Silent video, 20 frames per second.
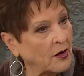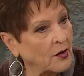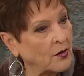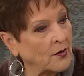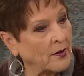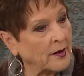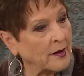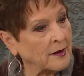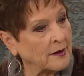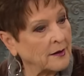
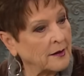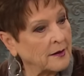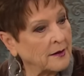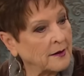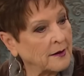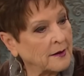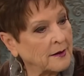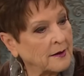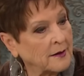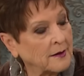Gloria.
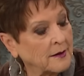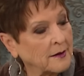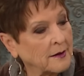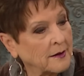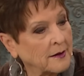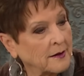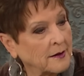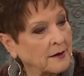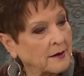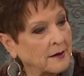
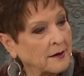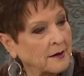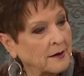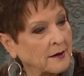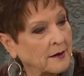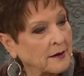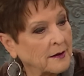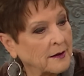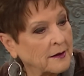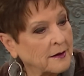
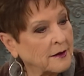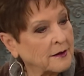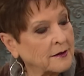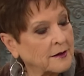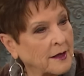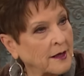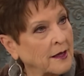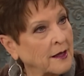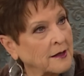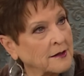The
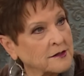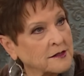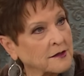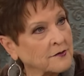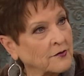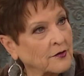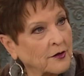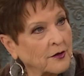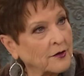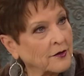things
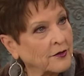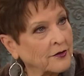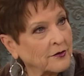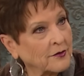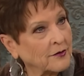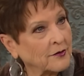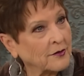of earth